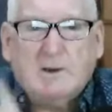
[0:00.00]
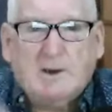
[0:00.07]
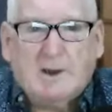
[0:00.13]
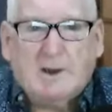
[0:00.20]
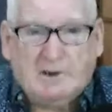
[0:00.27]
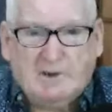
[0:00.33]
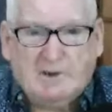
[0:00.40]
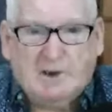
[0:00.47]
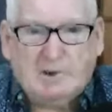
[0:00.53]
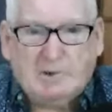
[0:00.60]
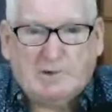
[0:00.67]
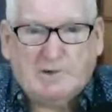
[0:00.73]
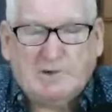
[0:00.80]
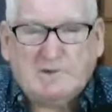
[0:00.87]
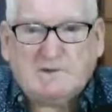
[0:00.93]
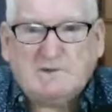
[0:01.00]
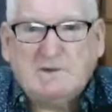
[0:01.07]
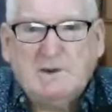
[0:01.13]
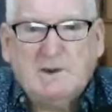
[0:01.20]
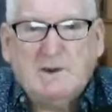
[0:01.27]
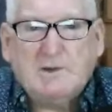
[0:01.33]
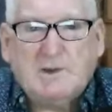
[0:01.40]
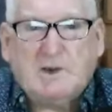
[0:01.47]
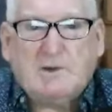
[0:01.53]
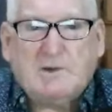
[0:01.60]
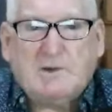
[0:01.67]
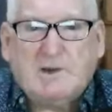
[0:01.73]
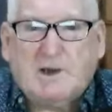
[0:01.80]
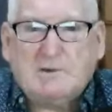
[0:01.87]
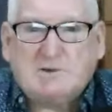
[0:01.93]
and their lawyers, that
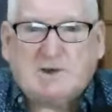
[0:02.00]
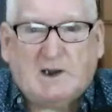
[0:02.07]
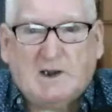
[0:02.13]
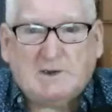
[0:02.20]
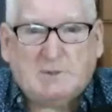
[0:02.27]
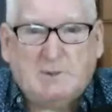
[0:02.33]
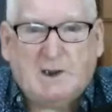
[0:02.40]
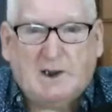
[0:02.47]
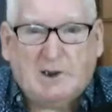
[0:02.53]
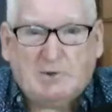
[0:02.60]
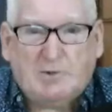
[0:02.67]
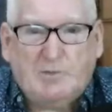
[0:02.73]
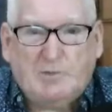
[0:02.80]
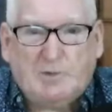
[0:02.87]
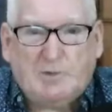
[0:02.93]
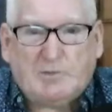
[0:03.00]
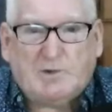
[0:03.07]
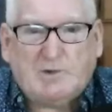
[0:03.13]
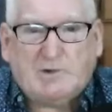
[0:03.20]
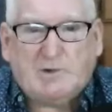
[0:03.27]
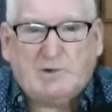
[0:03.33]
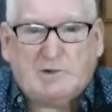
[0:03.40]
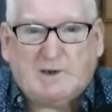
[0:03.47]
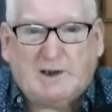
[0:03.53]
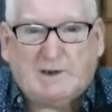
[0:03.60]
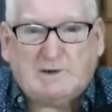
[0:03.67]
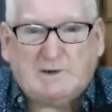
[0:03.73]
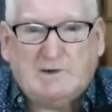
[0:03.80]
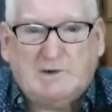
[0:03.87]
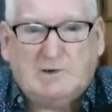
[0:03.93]
they'll charge me
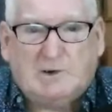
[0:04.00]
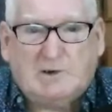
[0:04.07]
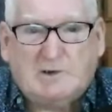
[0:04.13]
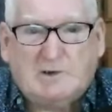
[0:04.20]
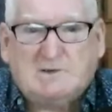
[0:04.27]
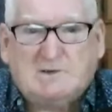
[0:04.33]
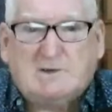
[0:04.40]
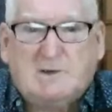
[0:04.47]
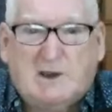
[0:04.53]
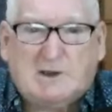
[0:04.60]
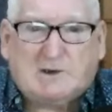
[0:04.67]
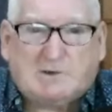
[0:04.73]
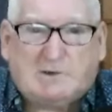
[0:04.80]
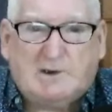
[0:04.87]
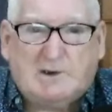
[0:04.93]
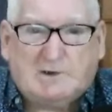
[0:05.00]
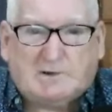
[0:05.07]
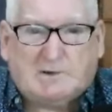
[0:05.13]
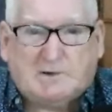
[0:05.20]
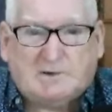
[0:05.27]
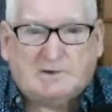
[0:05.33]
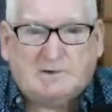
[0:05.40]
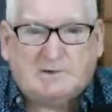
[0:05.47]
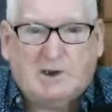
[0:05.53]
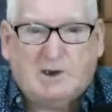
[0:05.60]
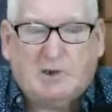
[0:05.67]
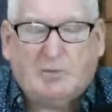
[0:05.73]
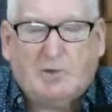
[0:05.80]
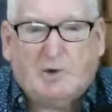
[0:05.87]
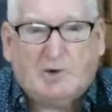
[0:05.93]
$152,000 extra interest,
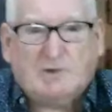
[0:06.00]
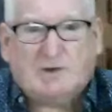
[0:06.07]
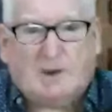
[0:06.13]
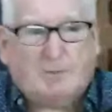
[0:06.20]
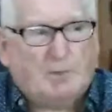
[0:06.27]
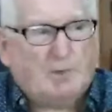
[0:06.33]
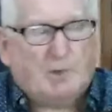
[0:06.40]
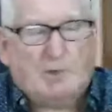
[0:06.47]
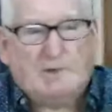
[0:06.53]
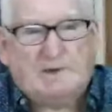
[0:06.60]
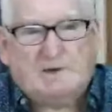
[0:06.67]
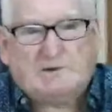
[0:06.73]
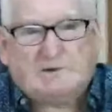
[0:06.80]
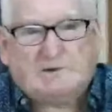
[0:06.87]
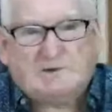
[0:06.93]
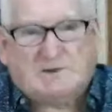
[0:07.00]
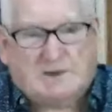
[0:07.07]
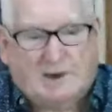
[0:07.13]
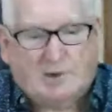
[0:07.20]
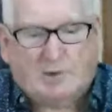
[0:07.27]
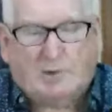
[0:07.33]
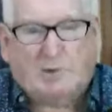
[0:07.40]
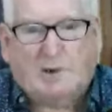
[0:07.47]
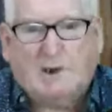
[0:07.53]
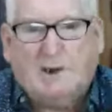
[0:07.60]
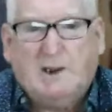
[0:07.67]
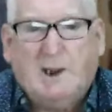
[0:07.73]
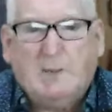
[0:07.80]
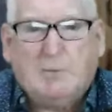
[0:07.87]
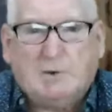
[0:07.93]
even on top of all the interest they'd already
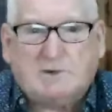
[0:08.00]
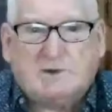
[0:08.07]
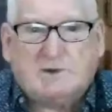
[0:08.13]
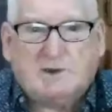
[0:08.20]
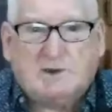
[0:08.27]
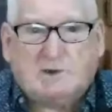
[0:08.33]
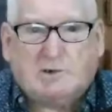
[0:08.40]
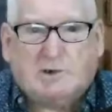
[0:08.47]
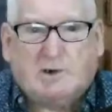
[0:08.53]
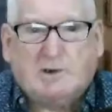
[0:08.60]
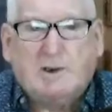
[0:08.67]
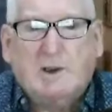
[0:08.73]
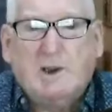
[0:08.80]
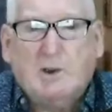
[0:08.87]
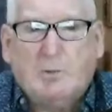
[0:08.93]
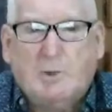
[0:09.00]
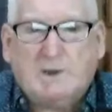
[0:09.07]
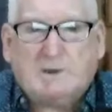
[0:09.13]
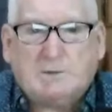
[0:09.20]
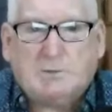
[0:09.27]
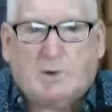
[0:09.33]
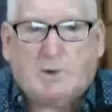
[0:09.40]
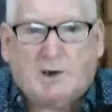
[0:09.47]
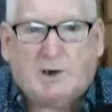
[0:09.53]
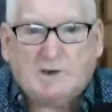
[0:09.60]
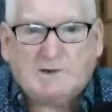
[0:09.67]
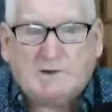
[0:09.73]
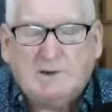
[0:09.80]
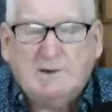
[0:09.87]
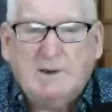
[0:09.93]
put to the court, which
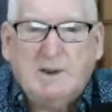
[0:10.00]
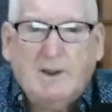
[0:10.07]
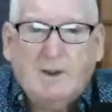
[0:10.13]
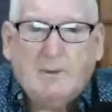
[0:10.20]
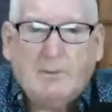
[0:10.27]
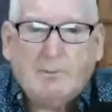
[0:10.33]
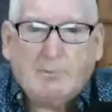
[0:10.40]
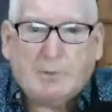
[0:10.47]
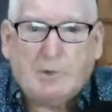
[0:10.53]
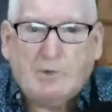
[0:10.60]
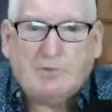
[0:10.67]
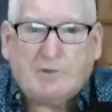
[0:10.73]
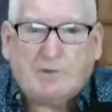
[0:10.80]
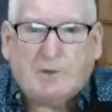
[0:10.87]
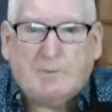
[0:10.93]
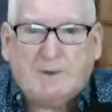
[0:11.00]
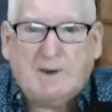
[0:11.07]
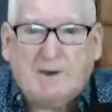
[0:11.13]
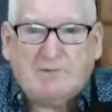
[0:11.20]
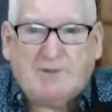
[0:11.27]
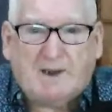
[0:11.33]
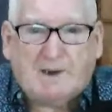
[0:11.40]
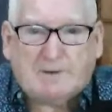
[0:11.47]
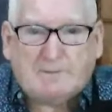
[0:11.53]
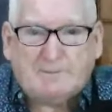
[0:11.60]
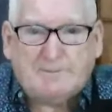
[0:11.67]
was proved to be invalid.